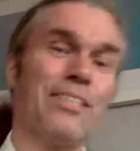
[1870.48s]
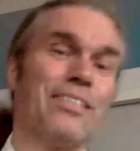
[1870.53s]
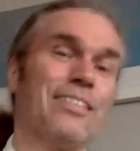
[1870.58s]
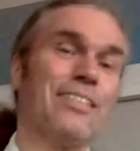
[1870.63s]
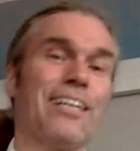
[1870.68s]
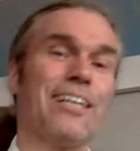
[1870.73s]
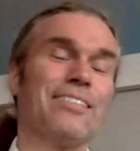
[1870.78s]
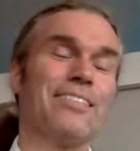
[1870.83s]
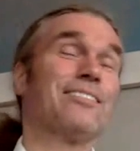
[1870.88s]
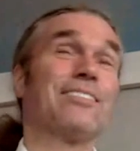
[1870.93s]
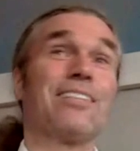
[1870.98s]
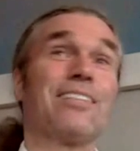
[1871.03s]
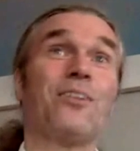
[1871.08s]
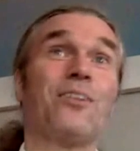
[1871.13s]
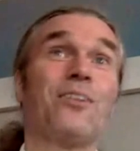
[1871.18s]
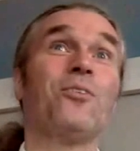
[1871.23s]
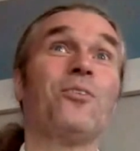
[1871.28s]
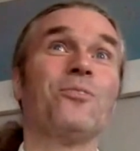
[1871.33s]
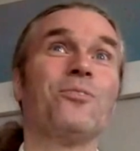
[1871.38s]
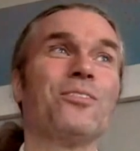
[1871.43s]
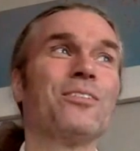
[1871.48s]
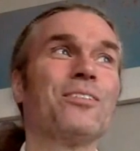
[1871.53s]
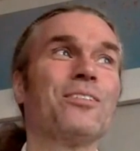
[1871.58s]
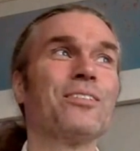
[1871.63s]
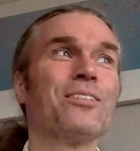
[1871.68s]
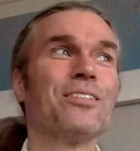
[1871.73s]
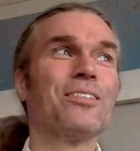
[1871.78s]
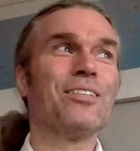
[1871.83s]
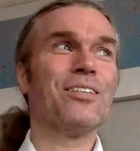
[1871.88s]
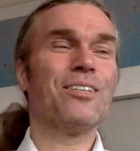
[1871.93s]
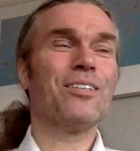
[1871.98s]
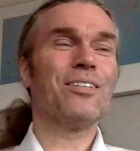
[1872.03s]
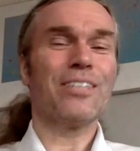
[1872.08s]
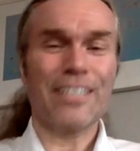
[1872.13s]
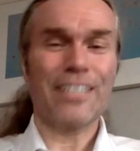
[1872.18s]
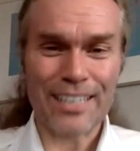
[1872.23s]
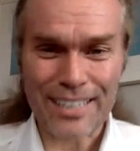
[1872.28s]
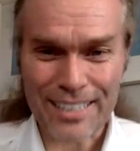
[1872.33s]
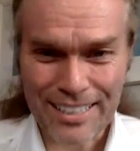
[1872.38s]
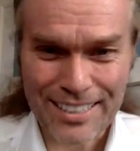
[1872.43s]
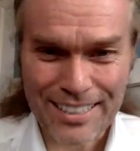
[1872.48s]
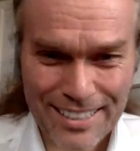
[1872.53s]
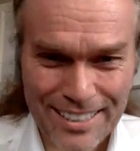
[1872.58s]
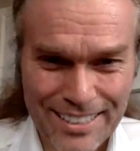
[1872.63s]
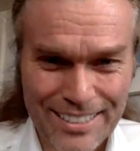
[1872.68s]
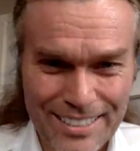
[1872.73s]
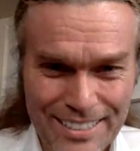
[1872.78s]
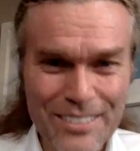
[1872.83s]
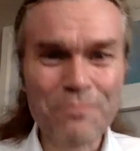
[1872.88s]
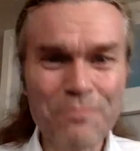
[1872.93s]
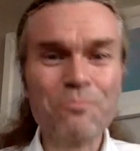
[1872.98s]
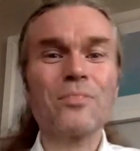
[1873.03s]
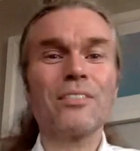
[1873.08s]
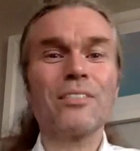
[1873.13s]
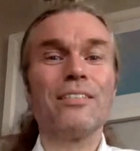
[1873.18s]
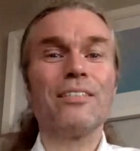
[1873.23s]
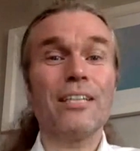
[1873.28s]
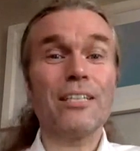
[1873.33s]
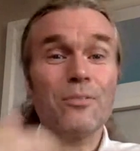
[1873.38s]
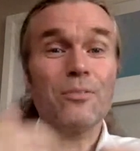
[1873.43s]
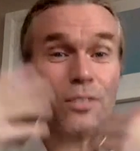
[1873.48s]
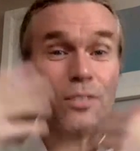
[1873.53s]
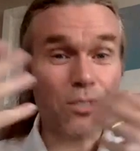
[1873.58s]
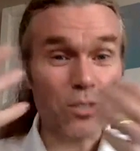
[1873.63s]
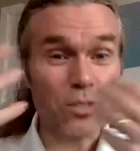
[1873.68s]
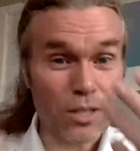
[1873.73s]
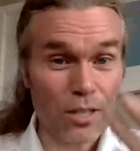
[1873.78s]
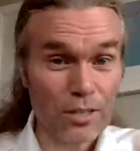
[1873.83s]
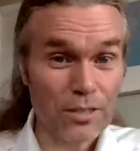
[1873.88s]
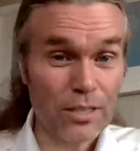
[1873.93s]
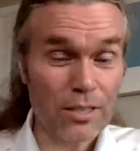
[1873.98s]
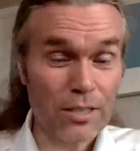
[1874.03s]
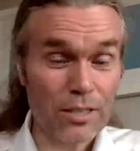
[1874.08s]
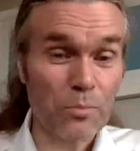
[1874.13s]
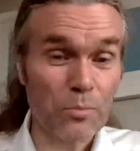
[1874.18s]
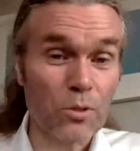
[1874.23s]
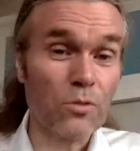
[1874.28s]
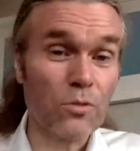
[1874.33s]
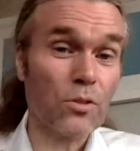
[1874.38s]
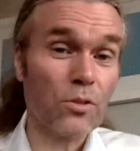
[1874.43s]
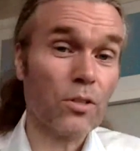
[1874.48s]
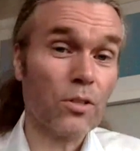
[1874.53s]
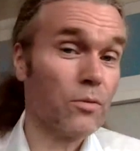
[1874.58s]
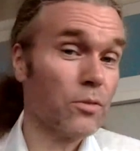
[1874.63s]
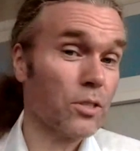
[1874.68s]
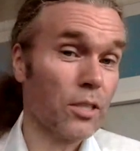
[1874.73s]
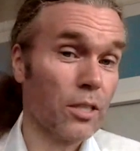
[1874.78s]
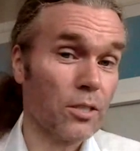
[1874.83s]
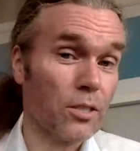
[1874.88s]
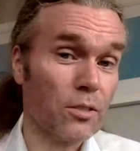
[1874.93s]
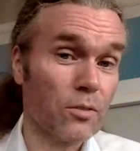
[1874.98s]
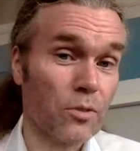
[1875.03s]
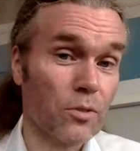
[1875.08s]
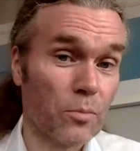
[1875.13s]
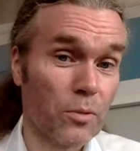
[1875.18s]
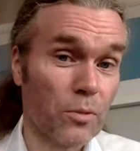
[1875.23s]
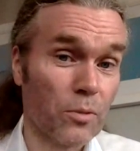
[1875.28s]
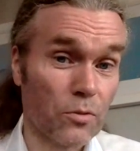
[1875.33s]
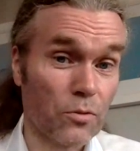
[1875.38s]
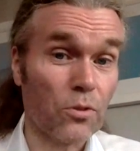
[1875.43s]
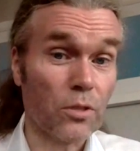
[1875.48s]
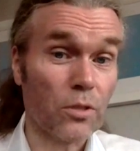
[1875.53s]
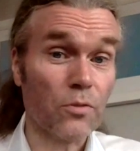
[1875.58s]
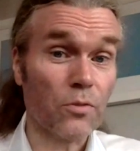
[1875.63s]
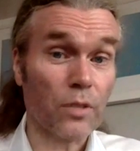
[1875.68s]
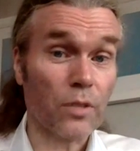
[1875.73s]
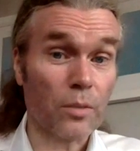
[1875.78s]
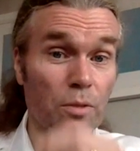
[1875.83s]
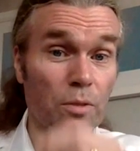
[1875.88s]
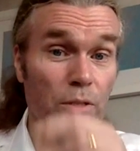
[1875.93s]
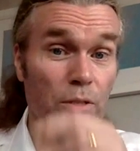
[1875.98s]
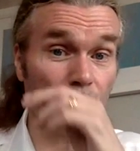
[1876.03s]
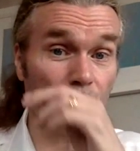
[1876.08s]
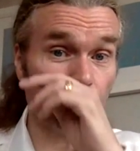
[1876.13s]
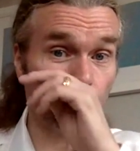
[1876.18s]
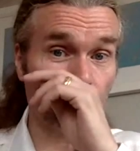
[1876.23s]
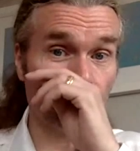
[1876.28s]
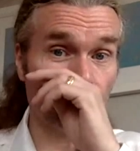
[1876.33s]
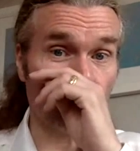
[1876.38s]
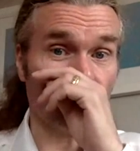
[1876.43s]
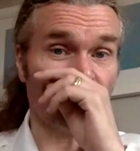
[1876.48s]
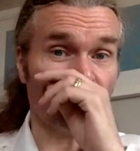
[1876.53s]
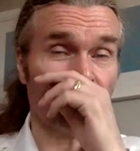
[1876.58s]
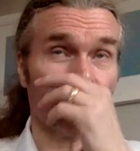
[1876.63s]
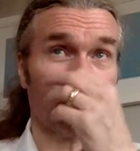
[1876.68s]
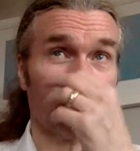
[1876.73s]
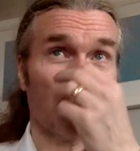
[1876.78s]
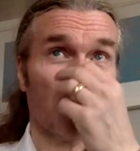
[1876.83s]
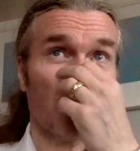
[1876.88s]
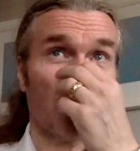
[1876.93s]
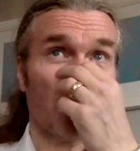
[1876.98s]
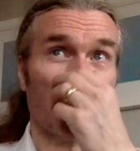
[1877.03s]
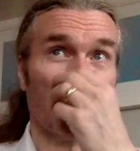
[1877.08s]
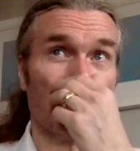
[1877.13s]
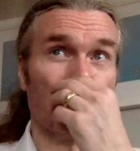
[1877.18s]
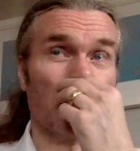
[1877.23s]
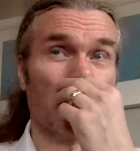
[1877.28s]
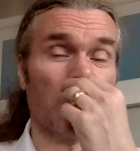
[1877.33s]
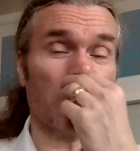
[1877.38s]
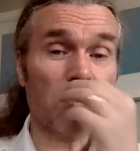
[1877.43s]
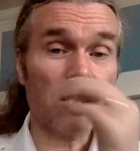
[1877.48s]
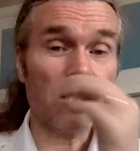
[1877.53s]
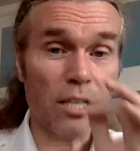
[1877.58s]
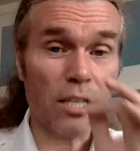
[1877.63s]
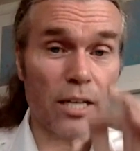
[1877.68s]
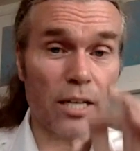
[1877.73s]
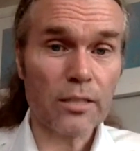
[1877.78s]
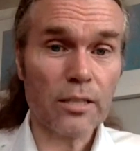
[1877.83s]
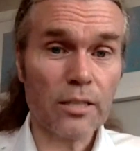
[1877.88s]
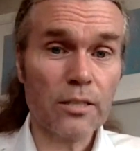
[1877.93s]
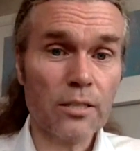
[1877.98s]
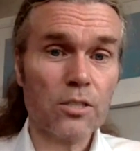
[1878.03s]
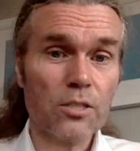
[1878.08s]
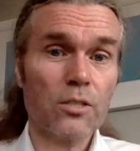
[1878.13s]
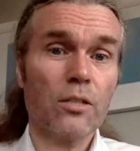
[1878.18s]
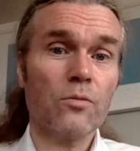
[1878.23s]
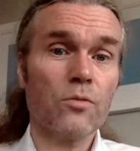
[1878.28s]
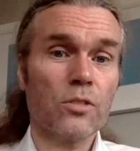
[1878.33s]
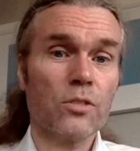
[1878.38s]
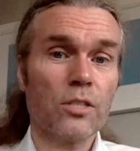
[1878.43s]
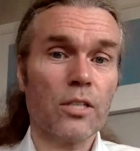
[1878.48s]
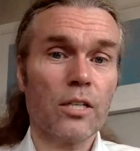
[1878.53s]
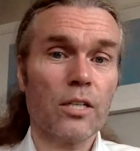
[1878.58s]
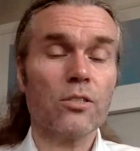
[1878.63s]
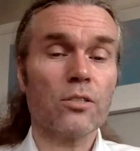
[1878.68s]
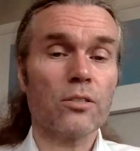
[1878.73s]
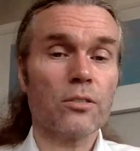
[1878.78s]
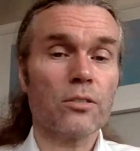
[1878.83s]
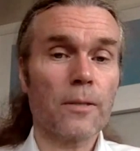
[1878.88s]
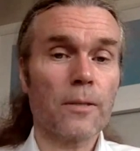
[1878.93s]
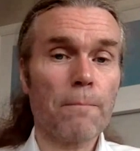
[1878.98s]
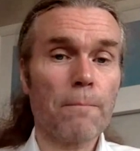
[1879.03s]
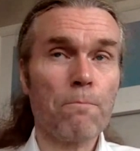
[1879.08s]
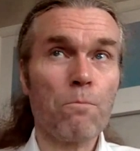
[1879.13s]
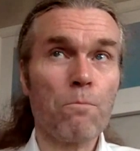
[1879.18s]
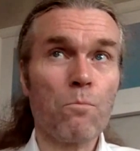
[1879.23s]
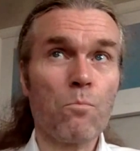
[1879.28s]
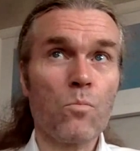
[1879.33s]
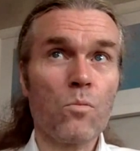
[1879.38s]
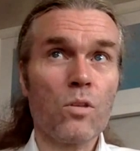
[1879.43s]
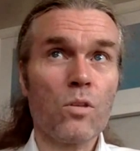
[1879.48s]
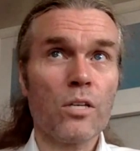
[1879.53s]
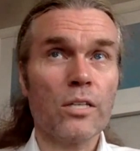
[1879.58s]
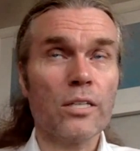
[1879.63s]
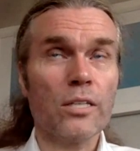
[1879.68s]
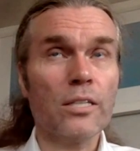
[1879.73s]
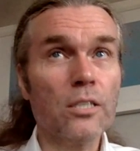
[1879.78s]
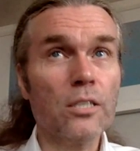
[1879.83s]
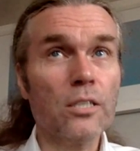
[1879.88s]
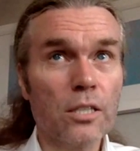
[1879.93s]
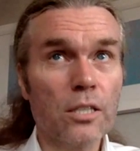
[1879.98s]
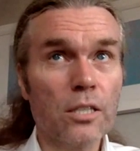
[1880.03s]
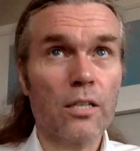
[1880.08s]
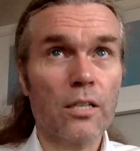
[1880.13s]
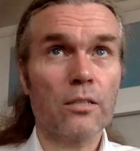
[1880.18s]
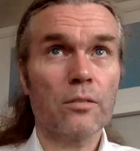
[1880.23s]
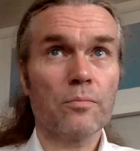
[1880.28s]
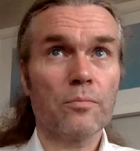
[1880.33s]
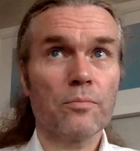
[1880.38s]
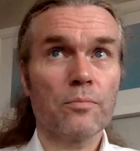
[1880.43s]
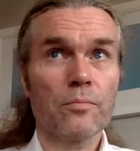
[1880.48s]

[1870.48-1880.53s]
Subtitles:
me in the head. It's like, oh, okay, you know. And then we talked, had a beautiful conversation for about 45 minutes. And he said in this conversation, he said,